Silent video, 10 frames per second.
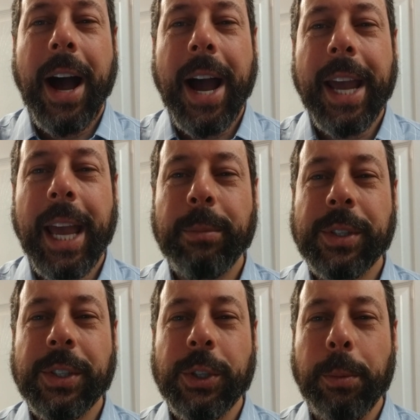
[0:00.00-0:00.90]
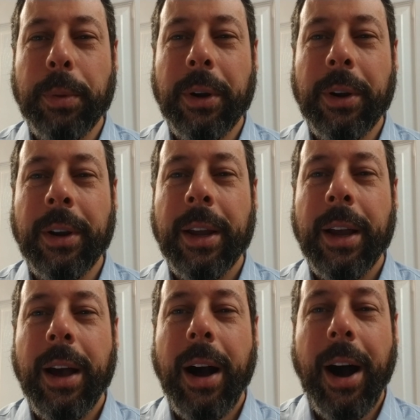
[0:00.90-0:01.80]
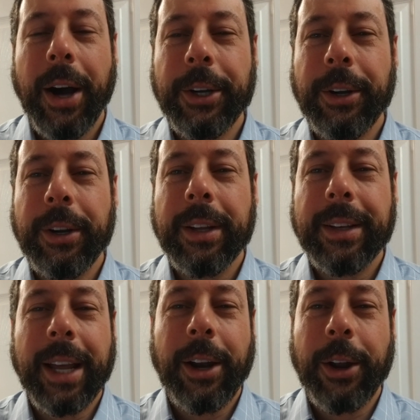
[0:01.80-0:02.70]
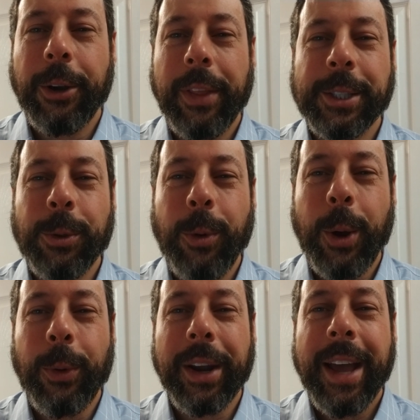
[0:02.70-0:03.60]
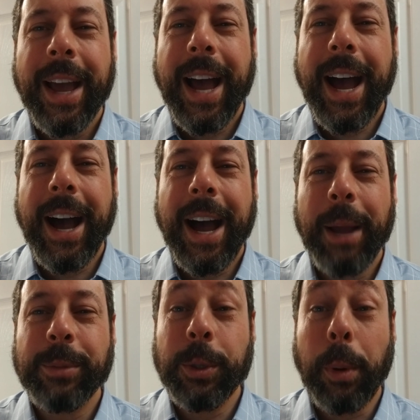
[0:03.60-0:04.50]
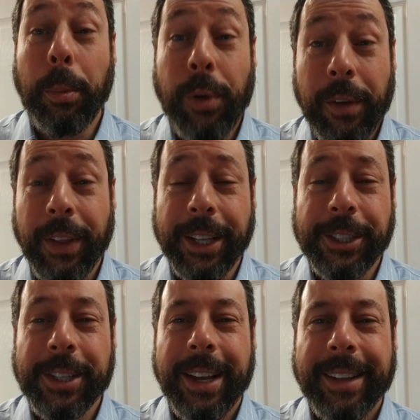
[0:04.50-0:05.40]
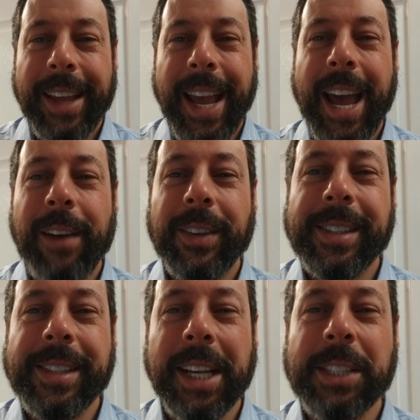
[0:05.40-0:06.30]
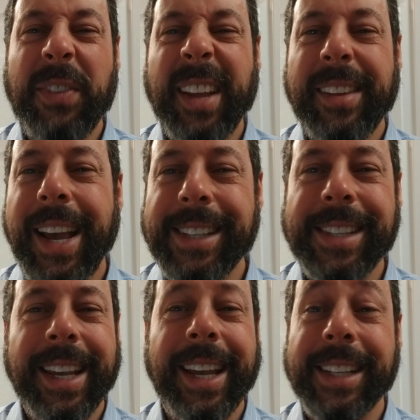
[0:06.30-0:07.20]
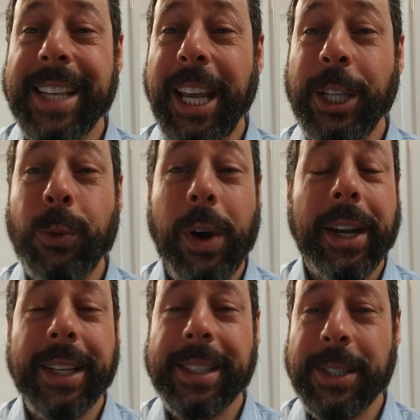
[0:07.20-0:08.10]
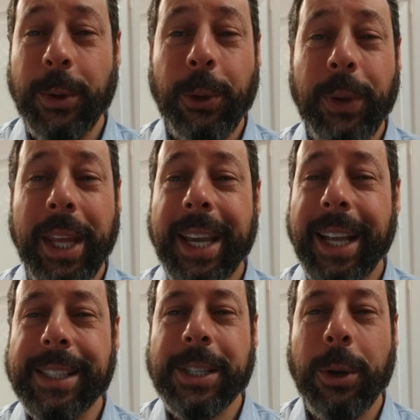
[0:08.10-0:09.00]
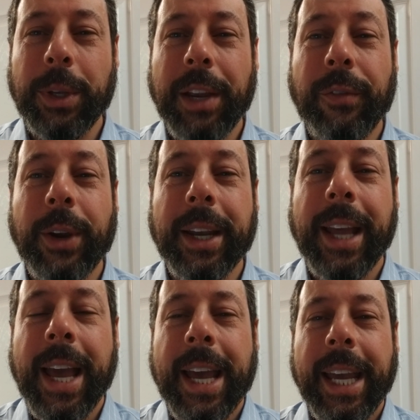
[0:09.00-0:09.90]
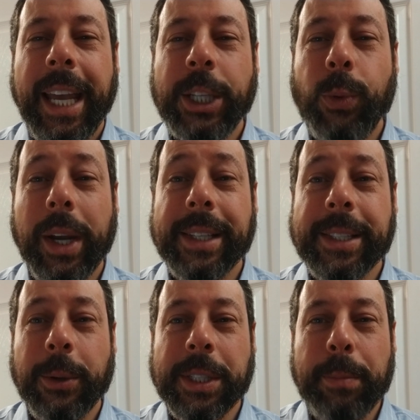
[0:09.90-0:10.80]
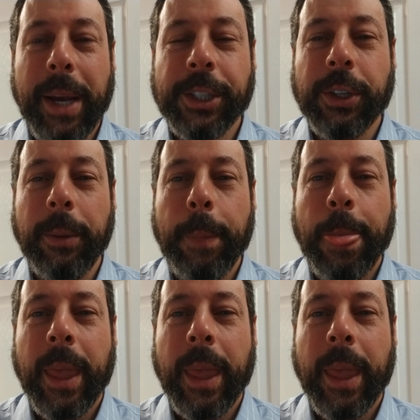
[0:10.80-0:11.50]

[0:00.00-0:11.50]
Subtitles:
I am super honored, not honored, that's the wrong word. I'm super privileged to have 6 fantastic kids. Each one is so unique and so different. Each one is so special.